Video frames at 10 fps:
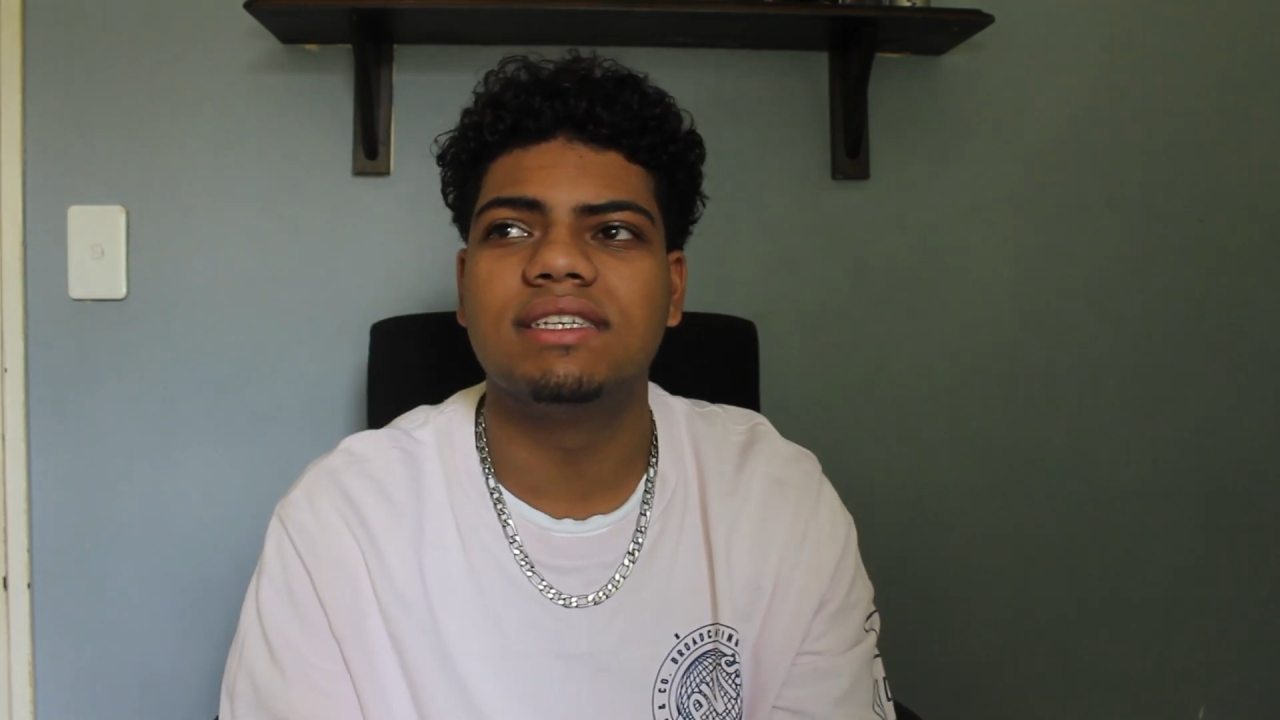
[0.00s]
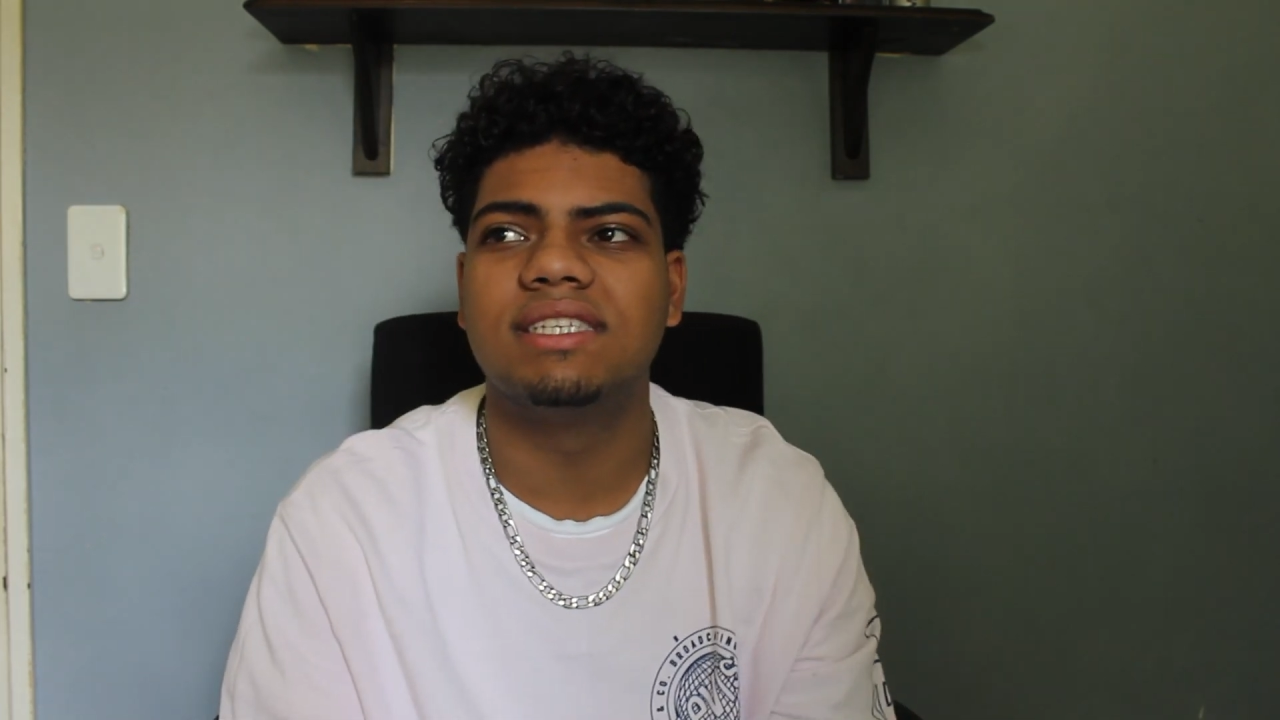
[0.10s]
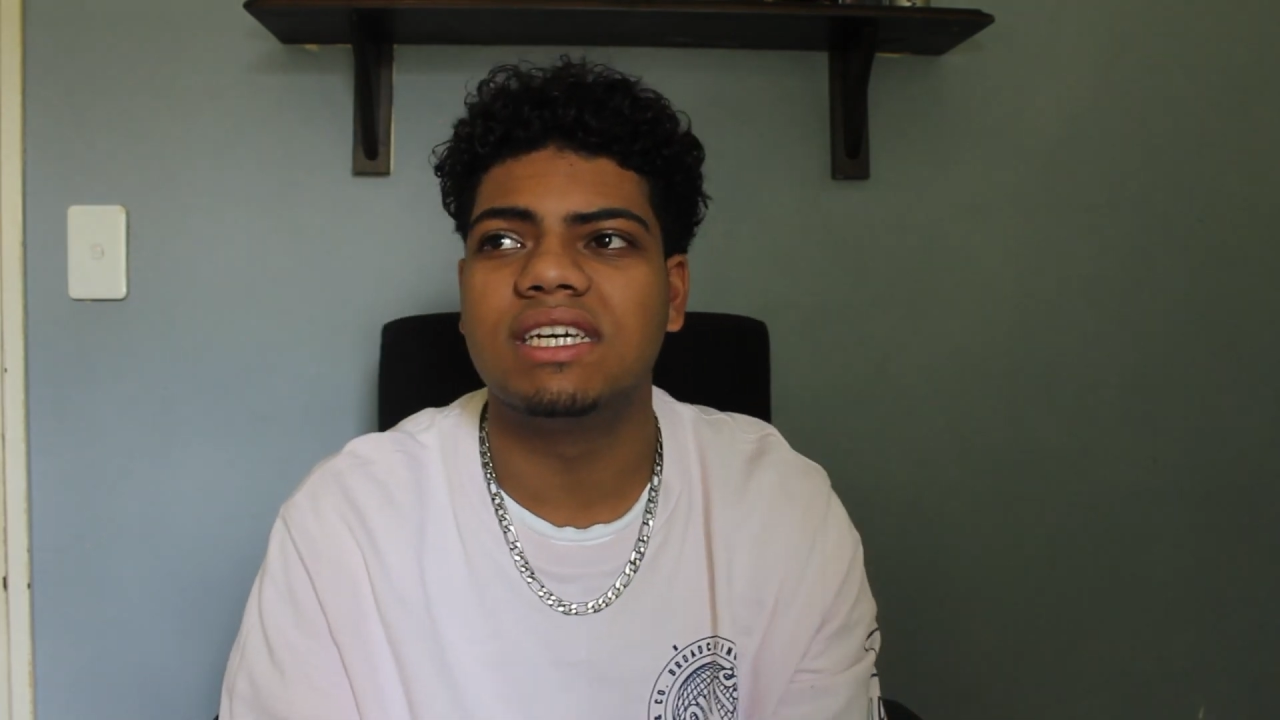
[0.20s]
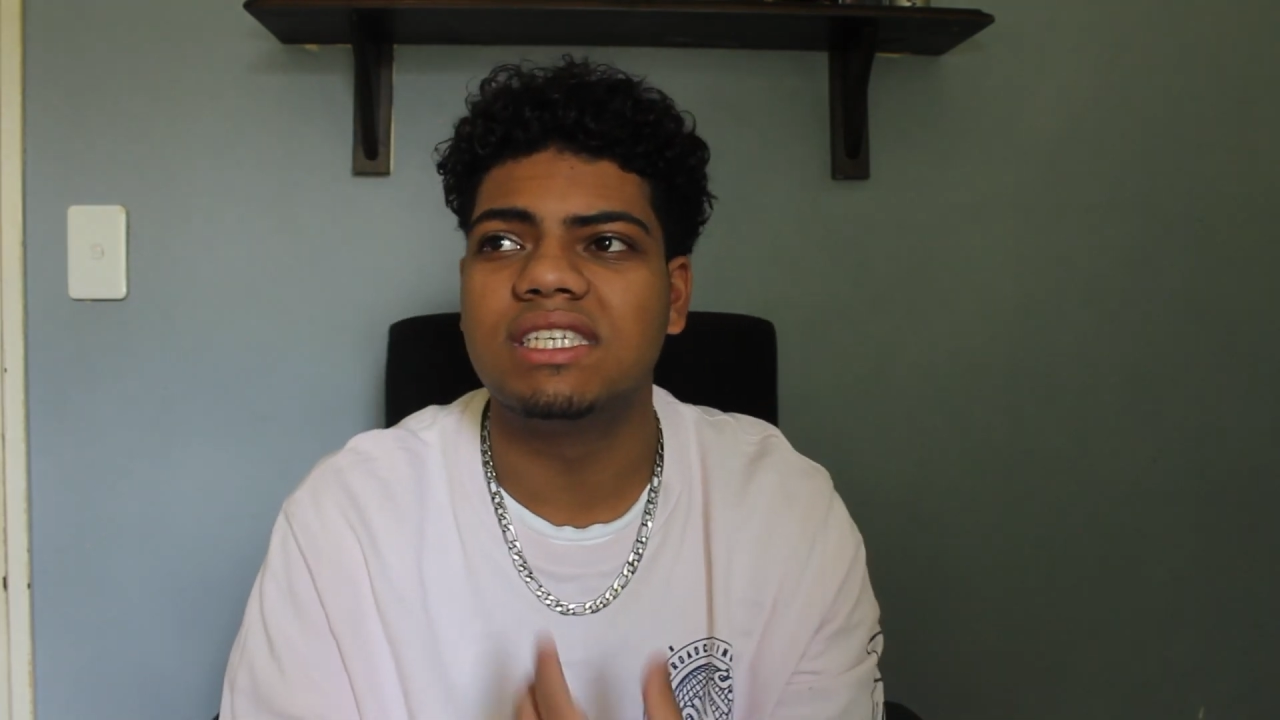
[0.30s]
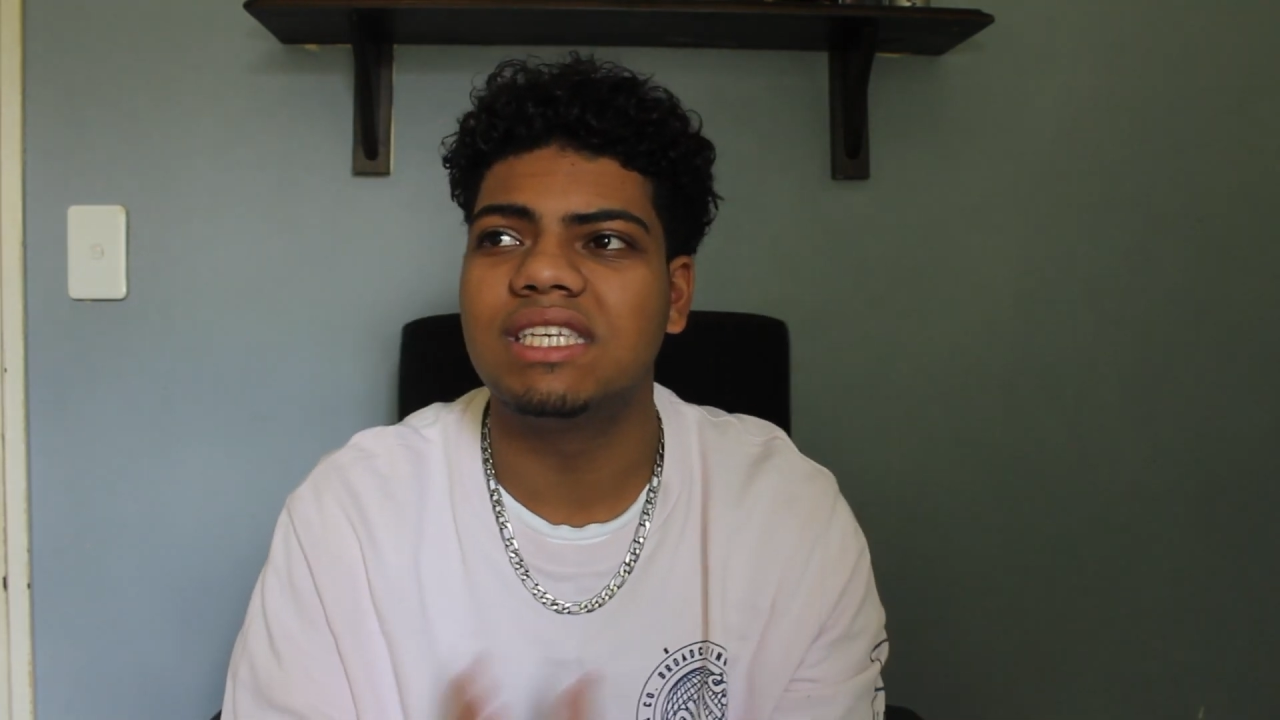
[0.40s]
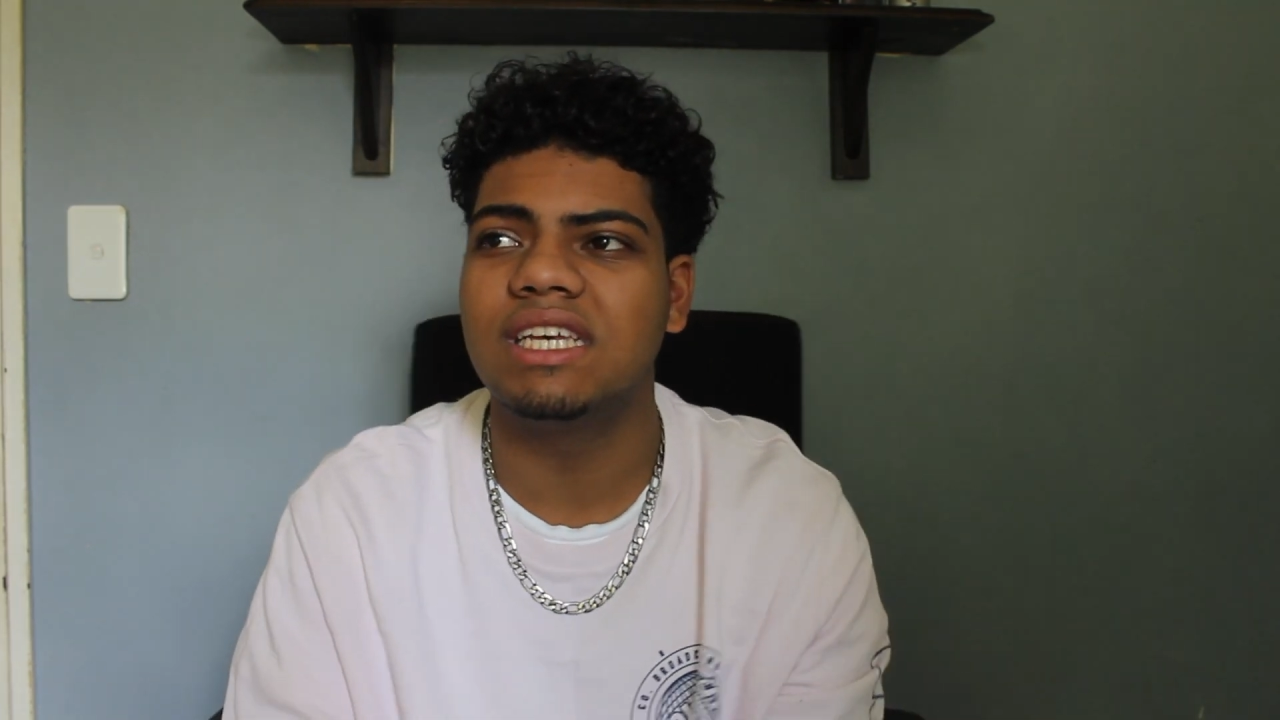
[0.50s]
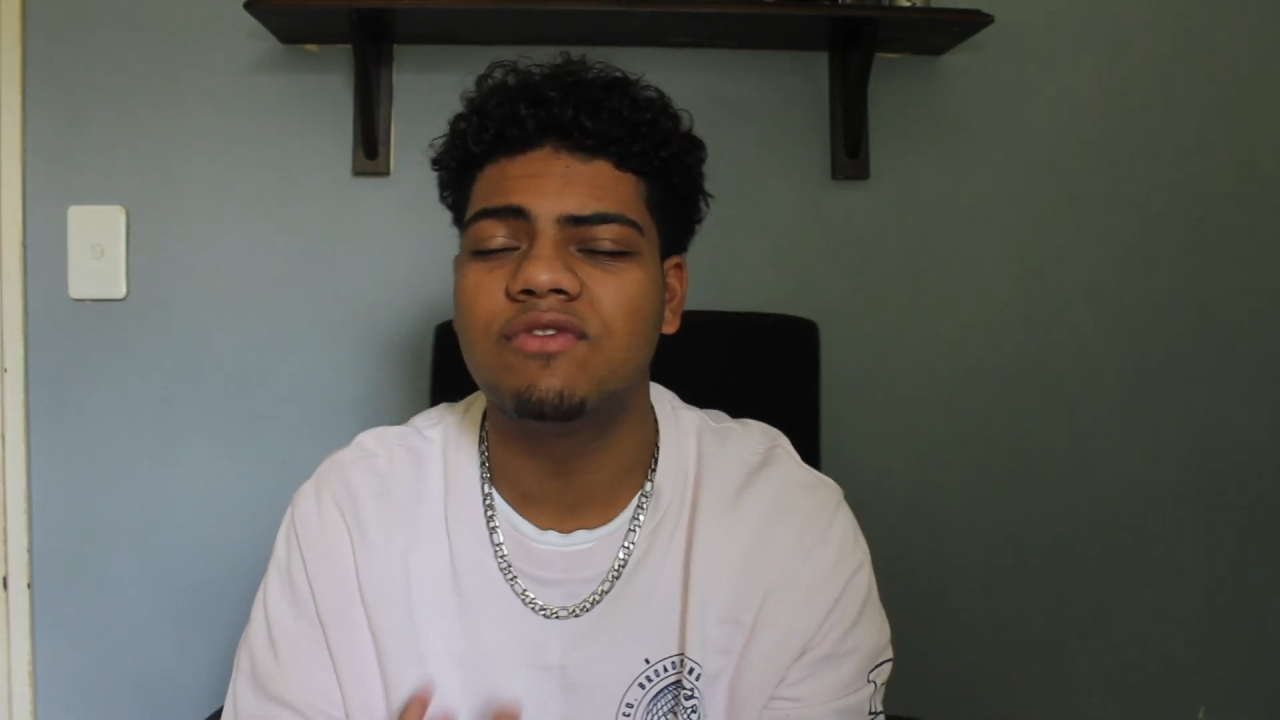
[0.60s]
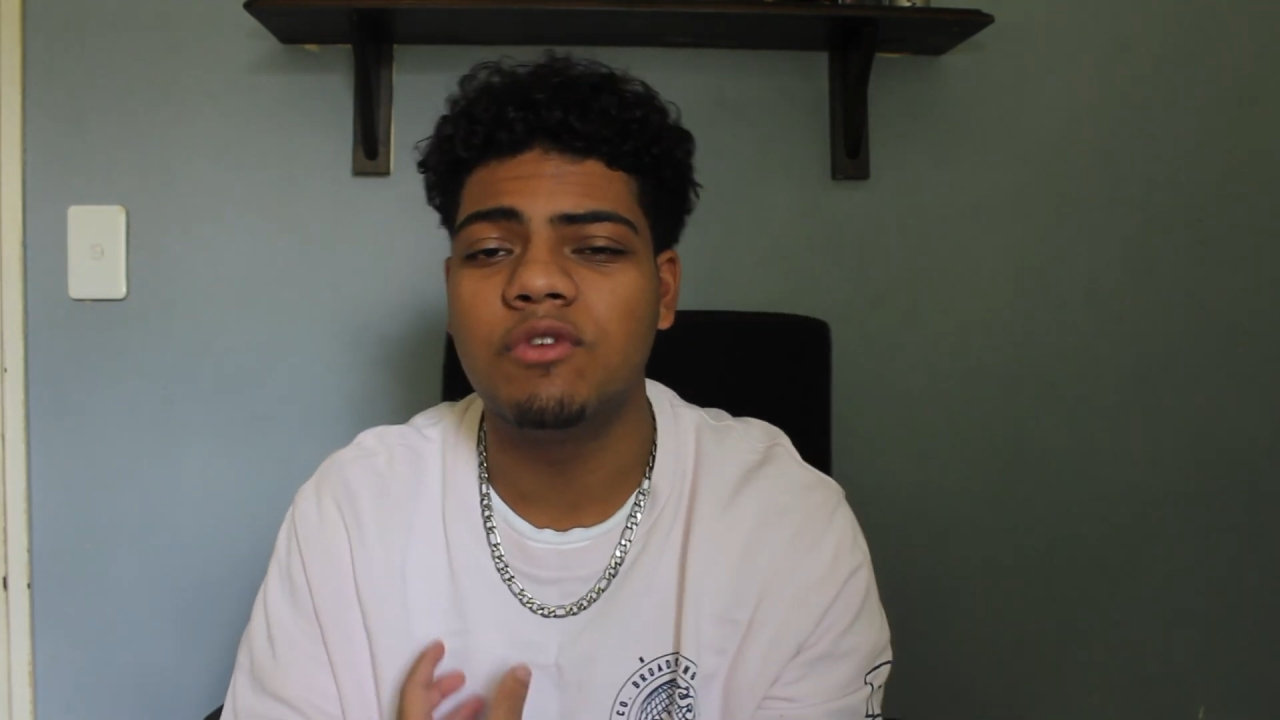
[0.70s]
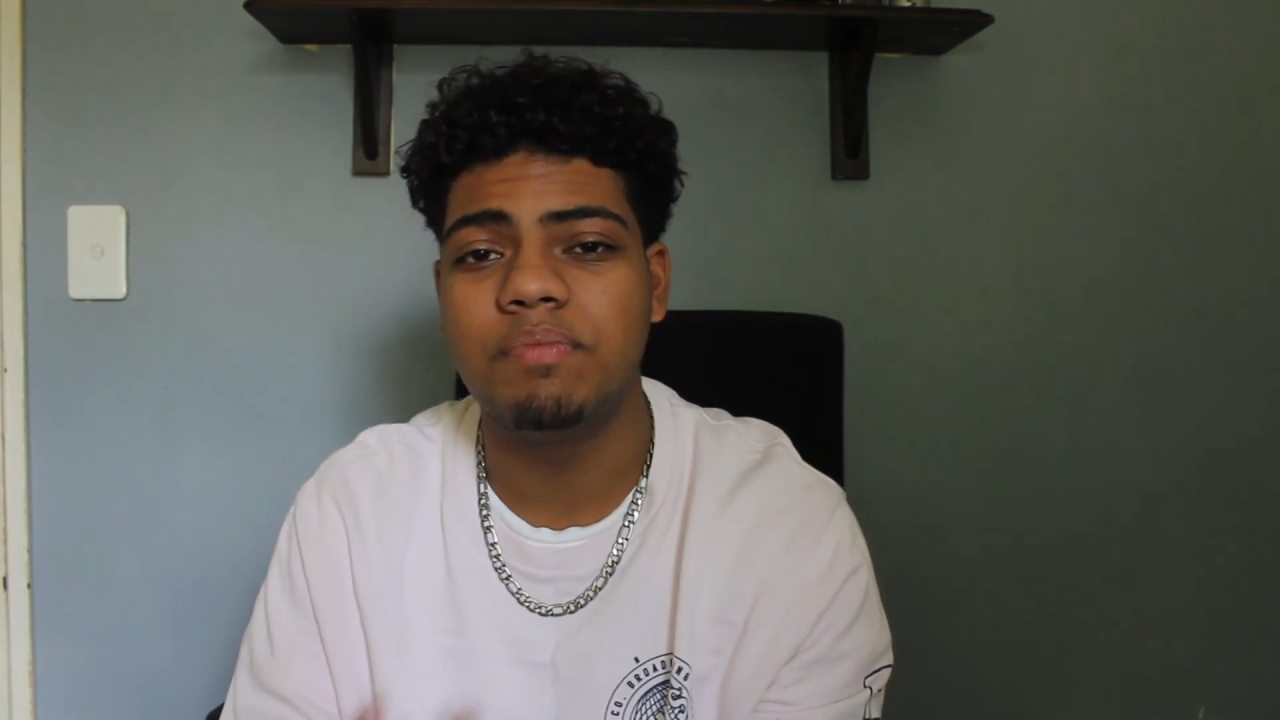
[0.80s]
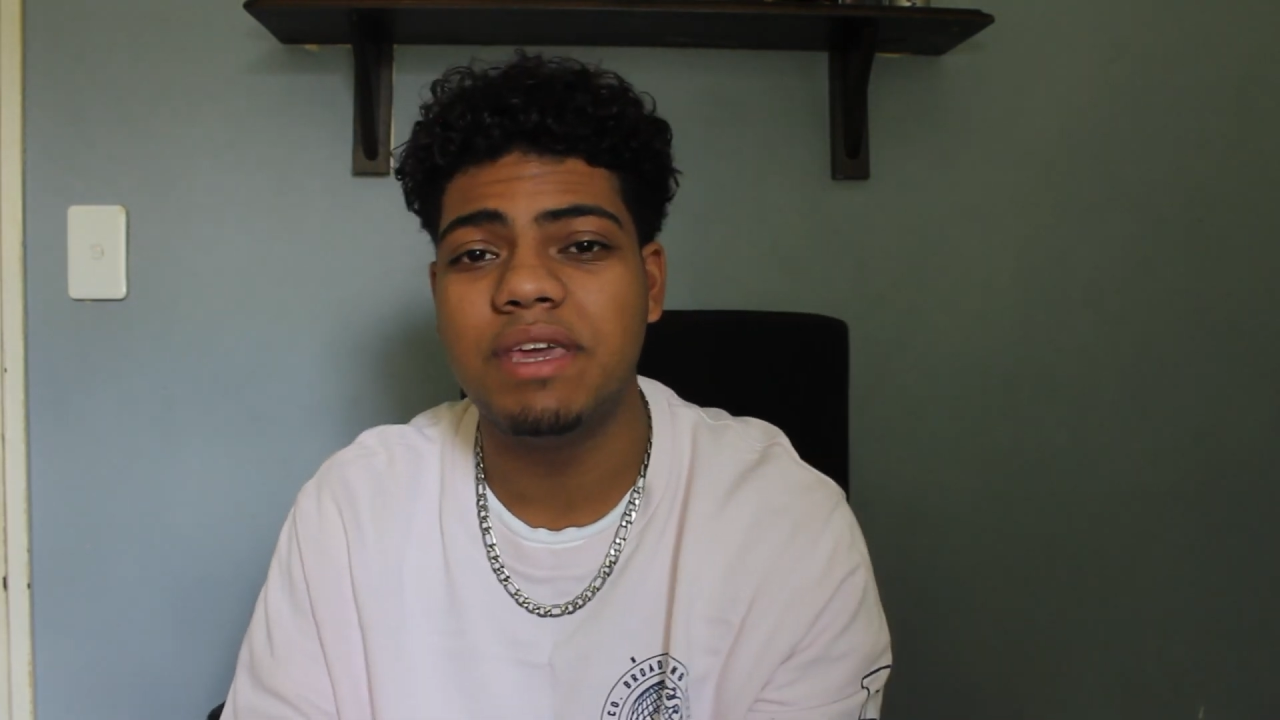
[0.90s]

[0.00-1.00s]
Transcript: successful